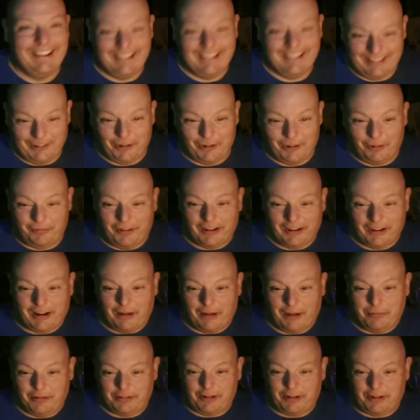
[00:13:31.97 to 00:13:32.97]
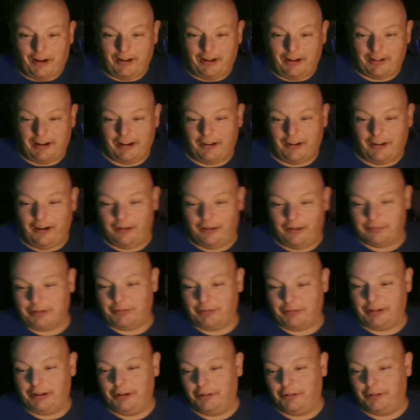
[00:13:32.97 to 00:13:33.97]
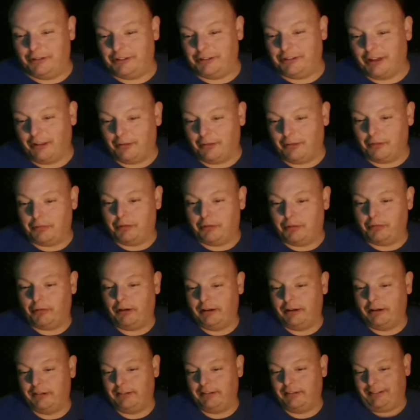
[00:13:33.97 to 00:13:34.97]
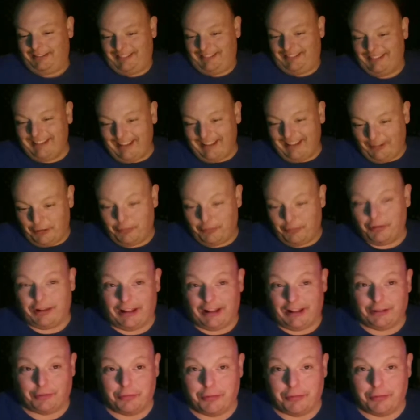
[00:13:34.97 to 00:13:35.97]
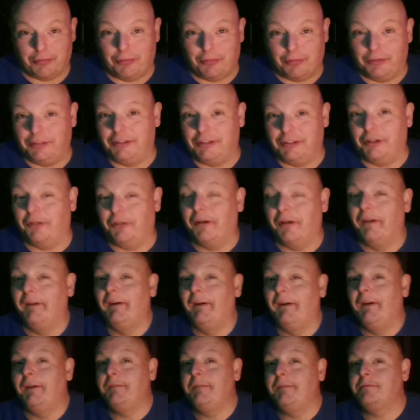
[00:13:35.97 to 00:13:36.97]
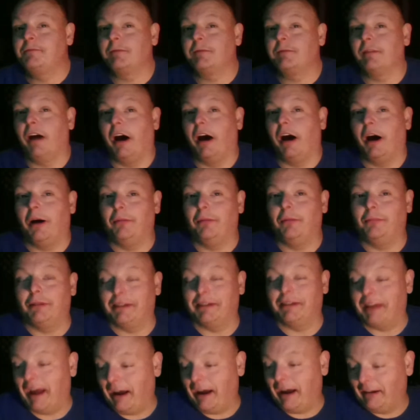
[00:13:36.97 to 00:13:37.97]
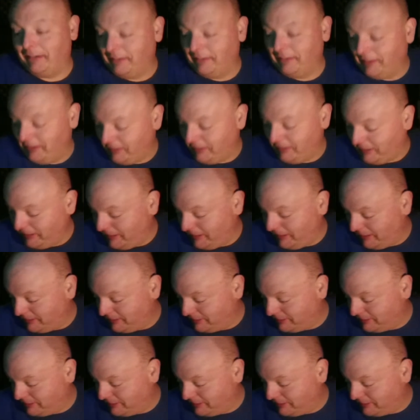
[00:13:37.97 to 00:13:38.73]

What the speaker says: Total fuck up and try to call them something new and sell them to people, right? That's what people would do. But yeah, I mean they're